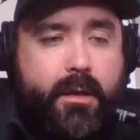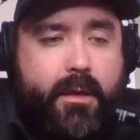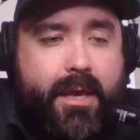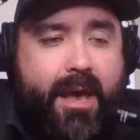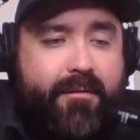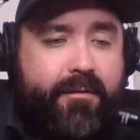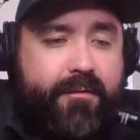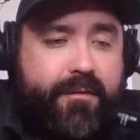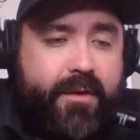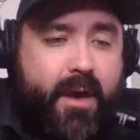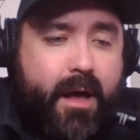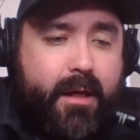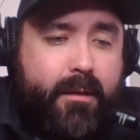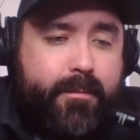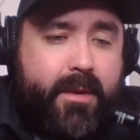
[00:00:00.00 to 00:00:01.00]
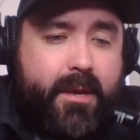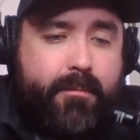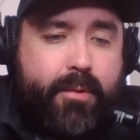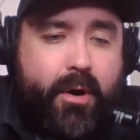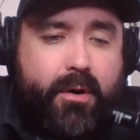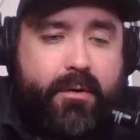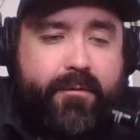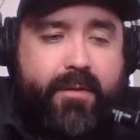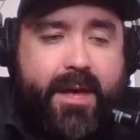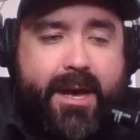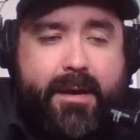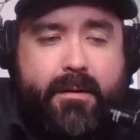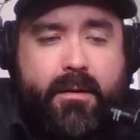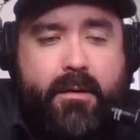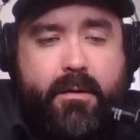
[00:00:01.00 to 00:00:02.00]
Kevin Fiala being part of
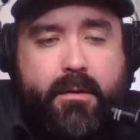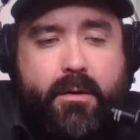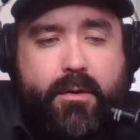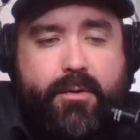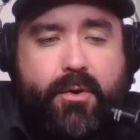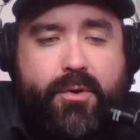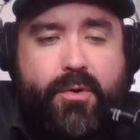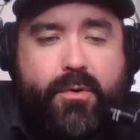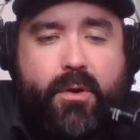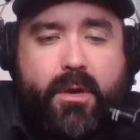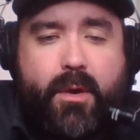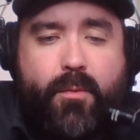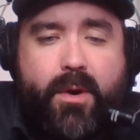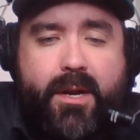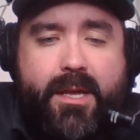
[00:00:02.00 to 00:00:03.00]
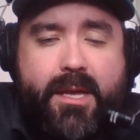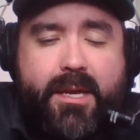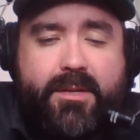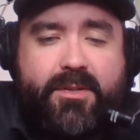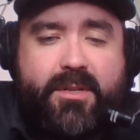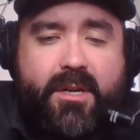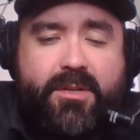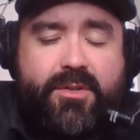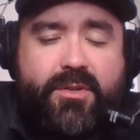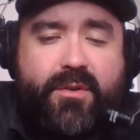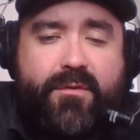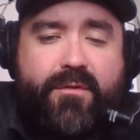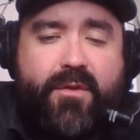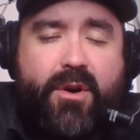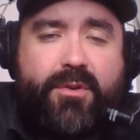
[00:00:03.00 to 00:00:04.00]
that. Although you look at what he has done
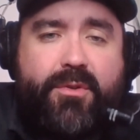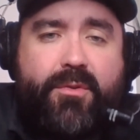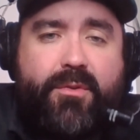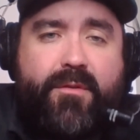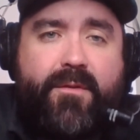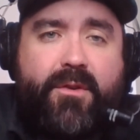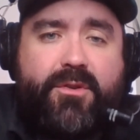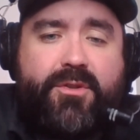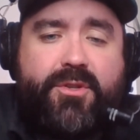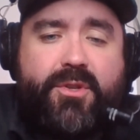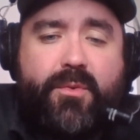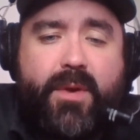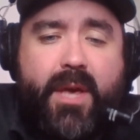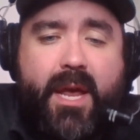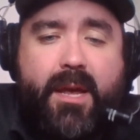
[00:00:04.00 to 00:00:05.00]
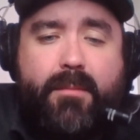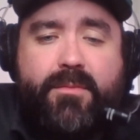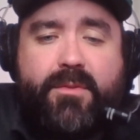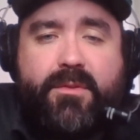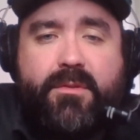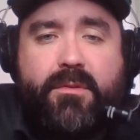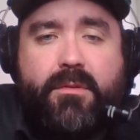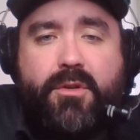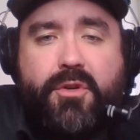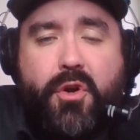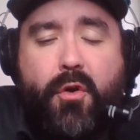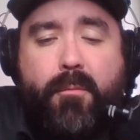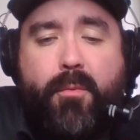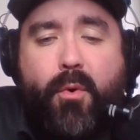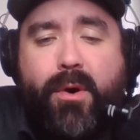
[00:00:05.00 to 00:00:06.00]
so far through the first two games,
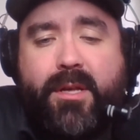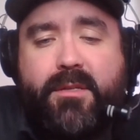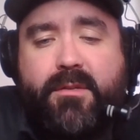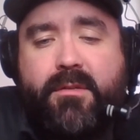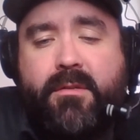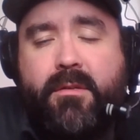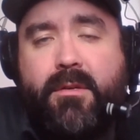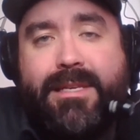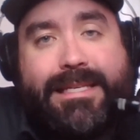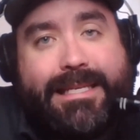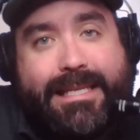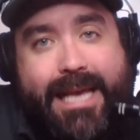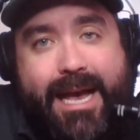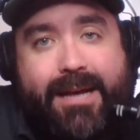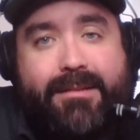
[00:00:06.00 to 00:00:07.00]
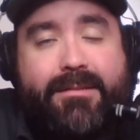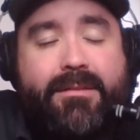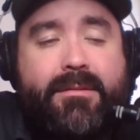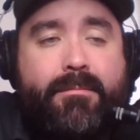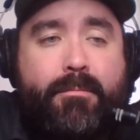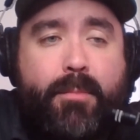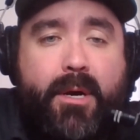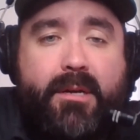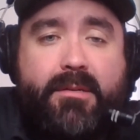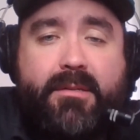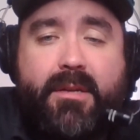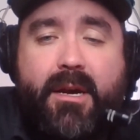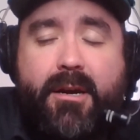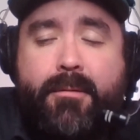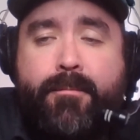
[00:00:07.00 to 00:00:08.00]
no points yet,
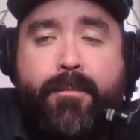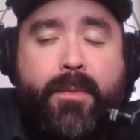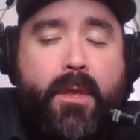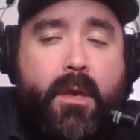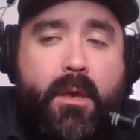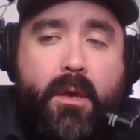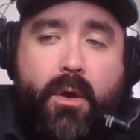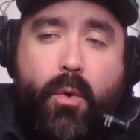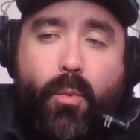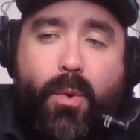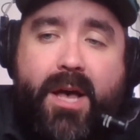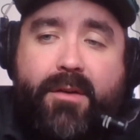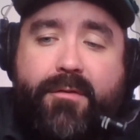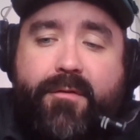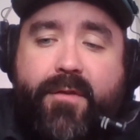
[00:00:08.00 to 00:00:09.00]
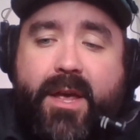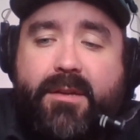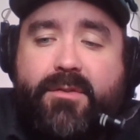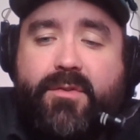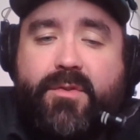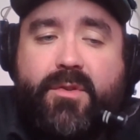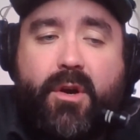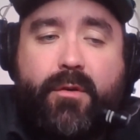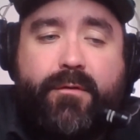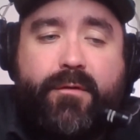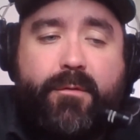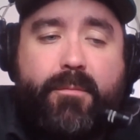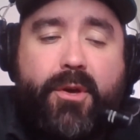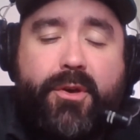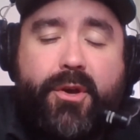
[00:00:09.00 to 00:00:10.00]
but uh, Wild fans are
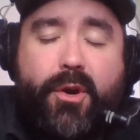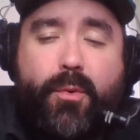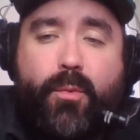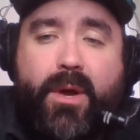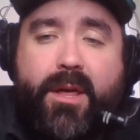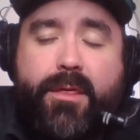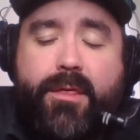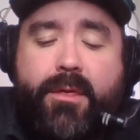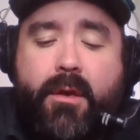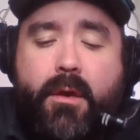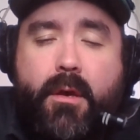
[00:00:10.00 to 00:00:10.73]
familiar with